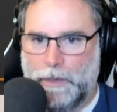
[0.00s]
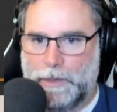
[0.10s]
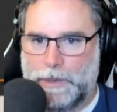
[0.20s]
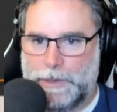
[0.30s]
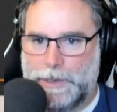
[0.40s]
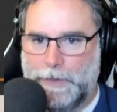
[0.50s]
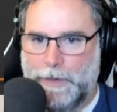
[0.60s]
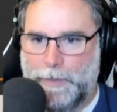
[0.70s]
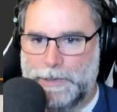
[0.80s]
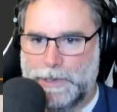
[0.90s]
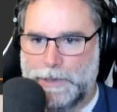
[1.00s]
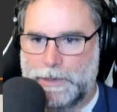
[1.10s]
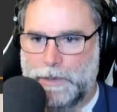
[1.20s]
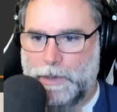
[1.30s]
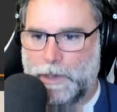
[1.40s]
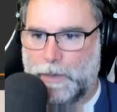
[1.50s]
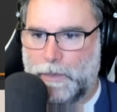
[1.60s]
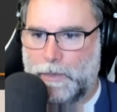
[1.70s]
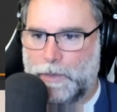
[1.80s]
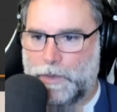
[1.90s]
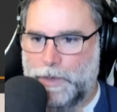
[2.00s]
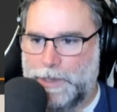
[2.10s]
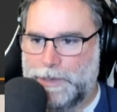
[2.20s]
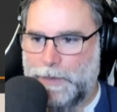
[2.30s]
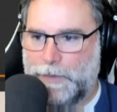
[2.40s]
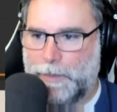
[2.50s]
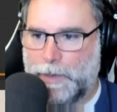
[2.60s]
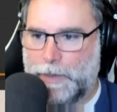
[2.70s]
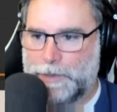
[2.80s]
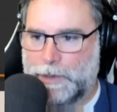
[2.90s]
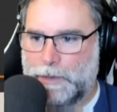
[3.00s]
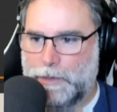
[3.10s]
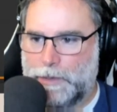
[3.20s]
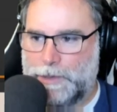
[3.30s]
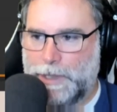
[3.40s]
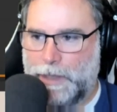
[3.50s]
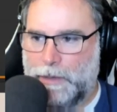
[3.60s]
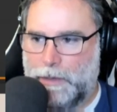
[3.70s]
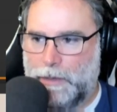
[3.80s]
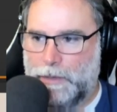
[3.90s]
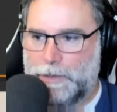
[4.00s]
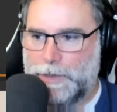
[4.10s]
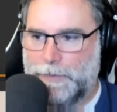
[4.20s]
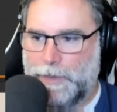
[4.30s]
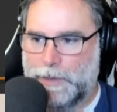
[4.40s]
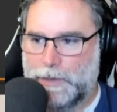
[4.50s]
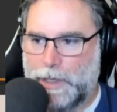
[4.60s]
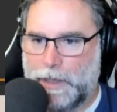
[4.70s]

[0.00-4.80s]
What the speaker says: Does save game exist? No. Create save game object. Set save game to slot.